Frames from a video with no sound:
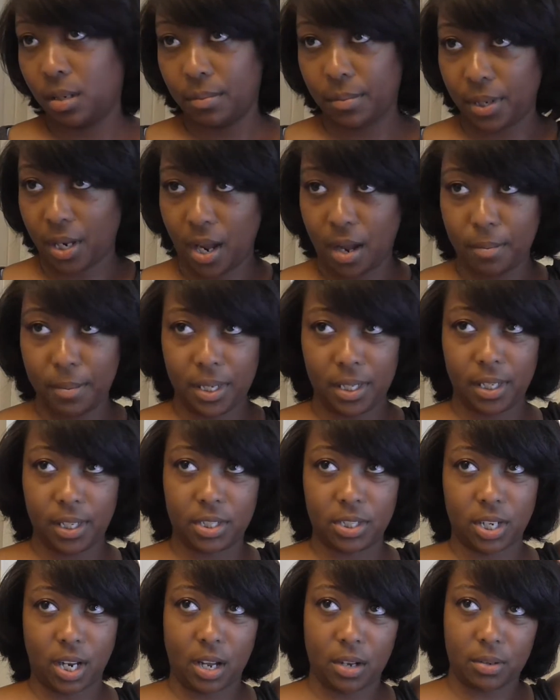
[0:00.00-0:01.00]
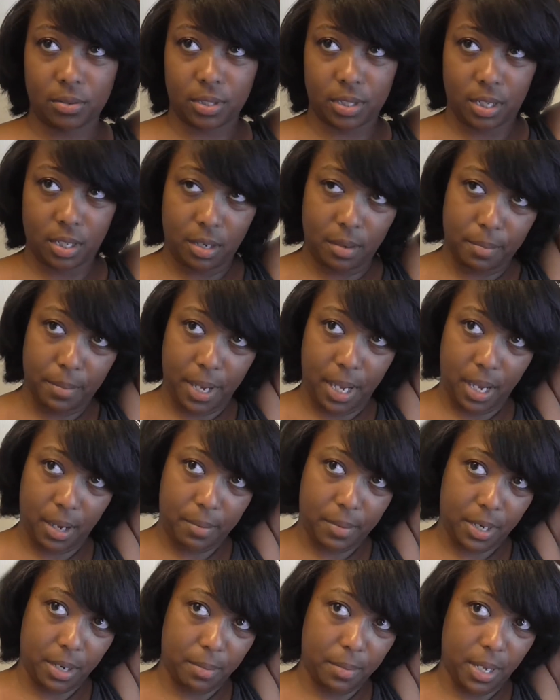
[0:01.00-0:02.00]
But I'm going to let y'all see the
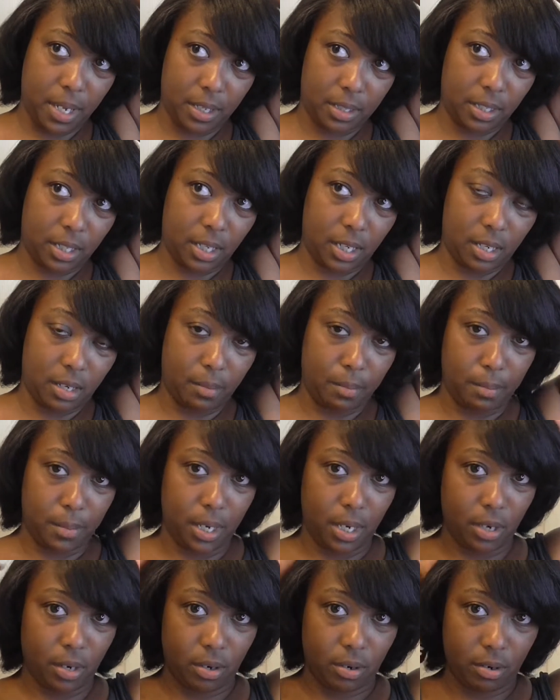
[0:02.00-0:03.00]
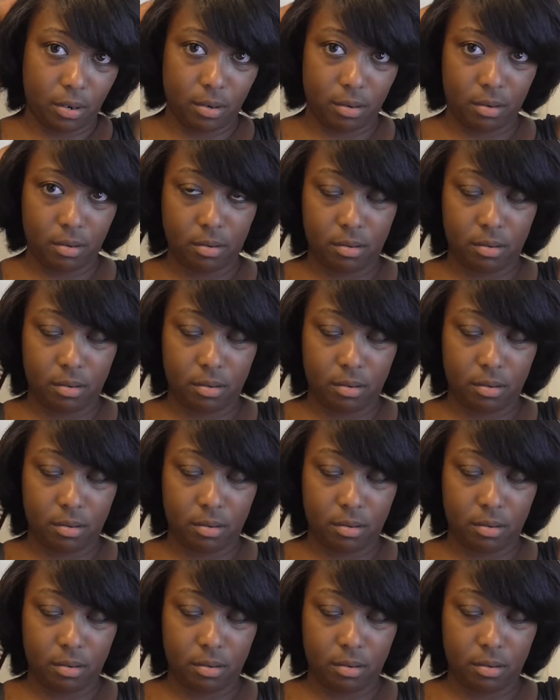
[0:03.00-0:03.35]
back. But I'm going to have to get a mirror.